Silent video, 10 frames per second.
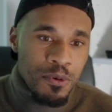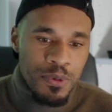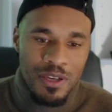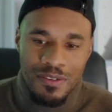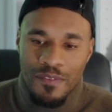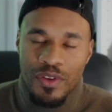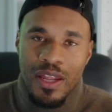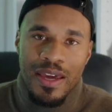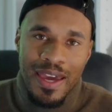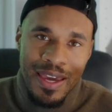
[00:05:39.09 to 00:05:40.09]
because I feel
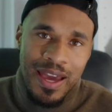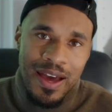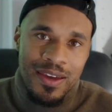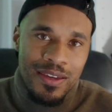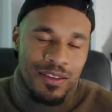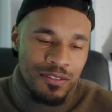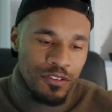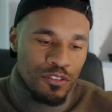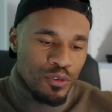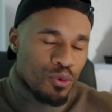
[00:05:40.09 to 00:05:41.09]
like A I is
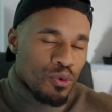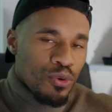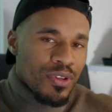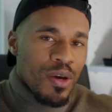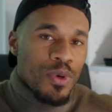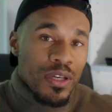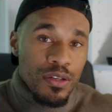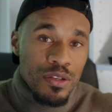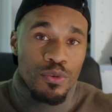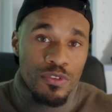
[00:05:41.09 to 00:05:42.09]
this tool that we can
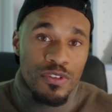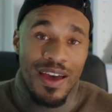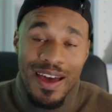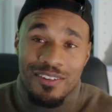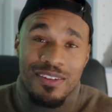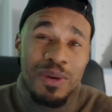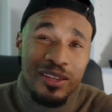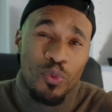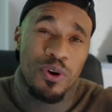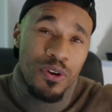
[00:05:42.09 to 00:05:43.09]
use to actually make
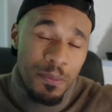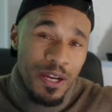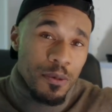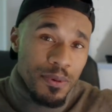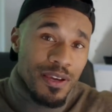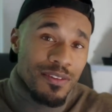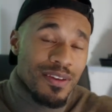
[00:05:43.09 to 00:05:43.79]
the world a better place.